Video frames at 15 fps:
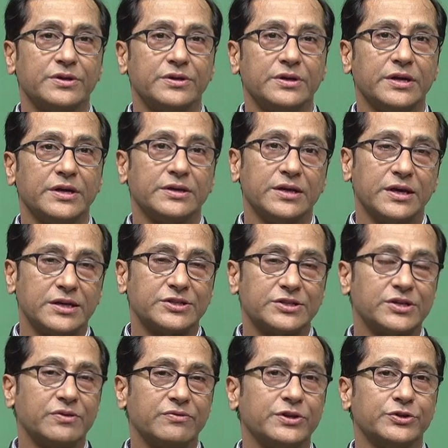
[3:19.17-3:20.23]
wear in
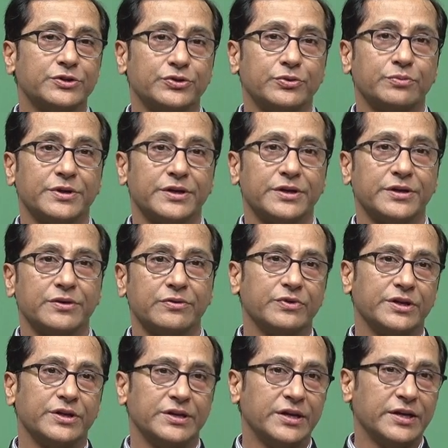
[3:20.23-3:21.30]
ultra wear domain,
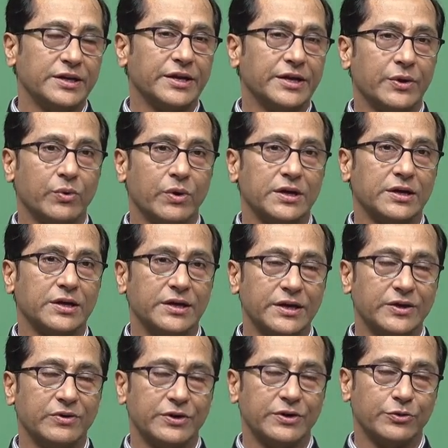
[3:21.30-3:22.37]
we really require a
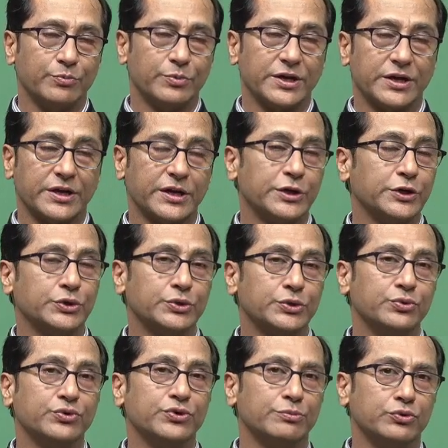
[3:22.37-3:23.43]
liquid lubricant
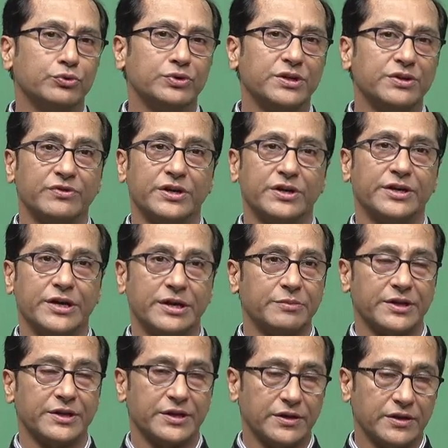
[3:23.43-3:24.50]
to remove the wear
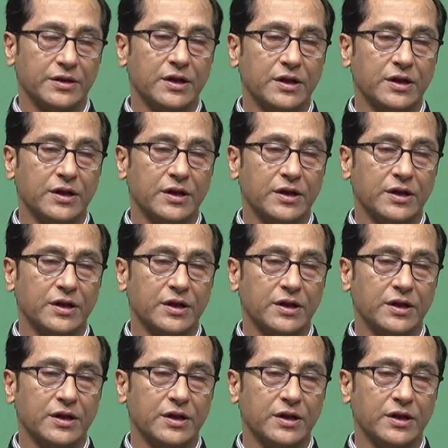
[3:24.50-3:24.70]
debris.